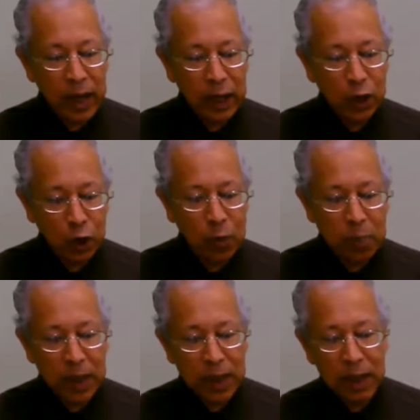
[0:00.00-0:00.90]
it could
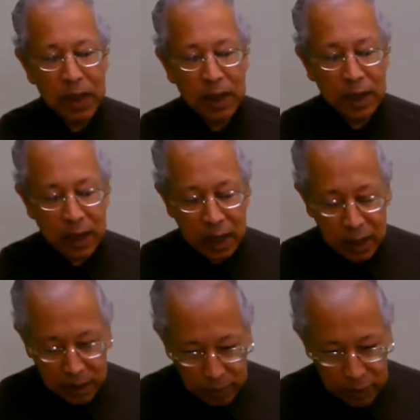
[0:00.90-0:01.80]
be
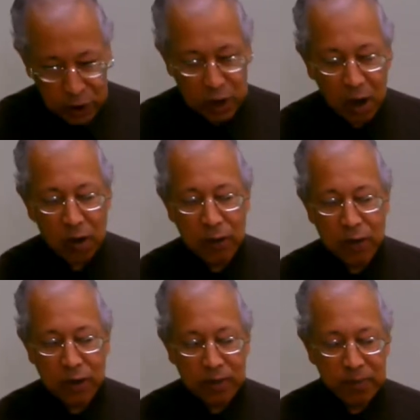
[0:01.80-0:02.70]
solved.
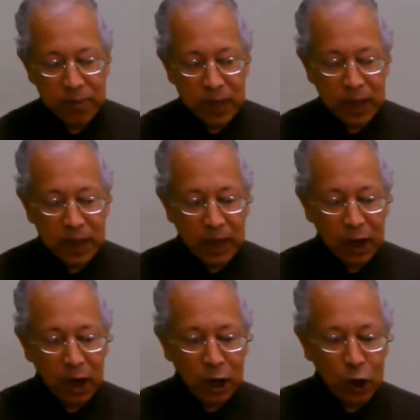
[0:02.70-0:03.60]

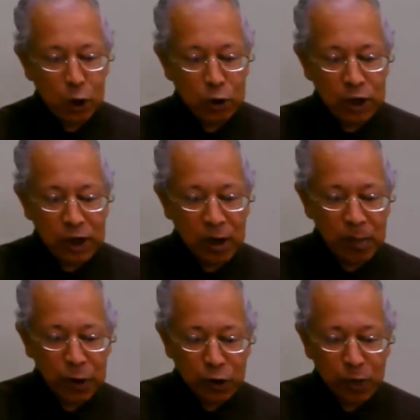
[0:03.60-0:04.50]
Conclusion
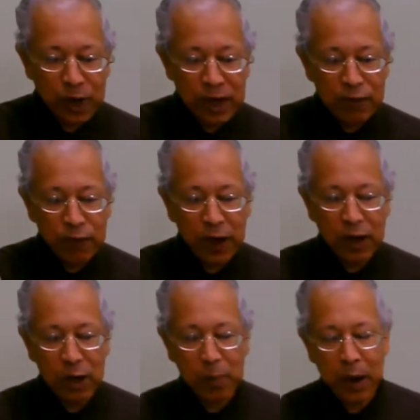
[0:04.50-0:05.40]
number 3,
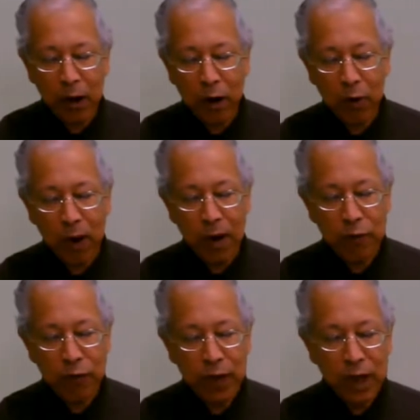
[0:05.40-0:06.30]
final
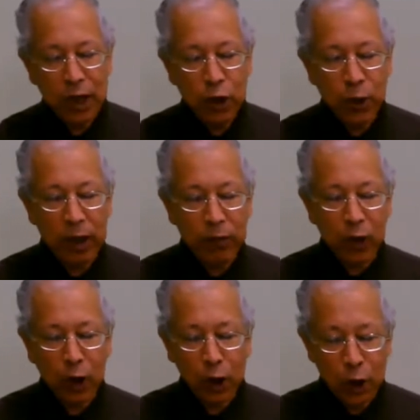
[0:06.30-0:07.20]
paragraph, you give
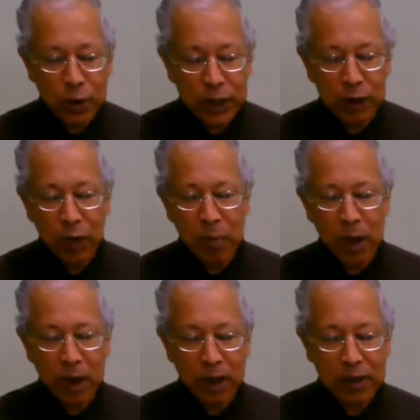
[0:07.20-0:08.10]
your closing
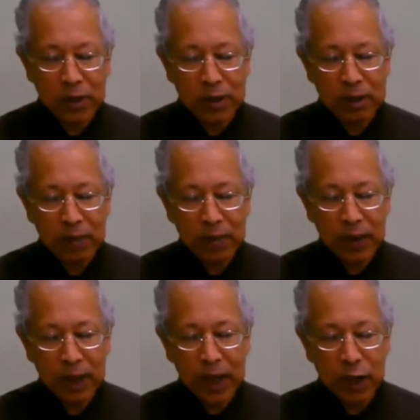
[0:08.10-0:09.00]
remarks
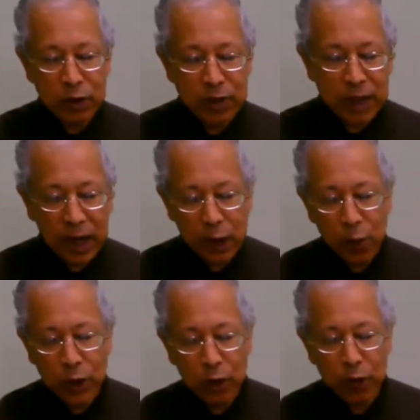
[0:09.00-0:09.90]
and you sign
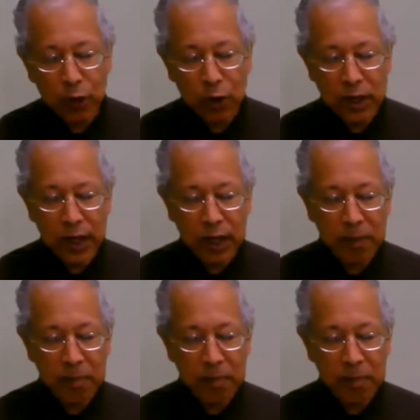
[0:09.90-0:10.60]
with your full name.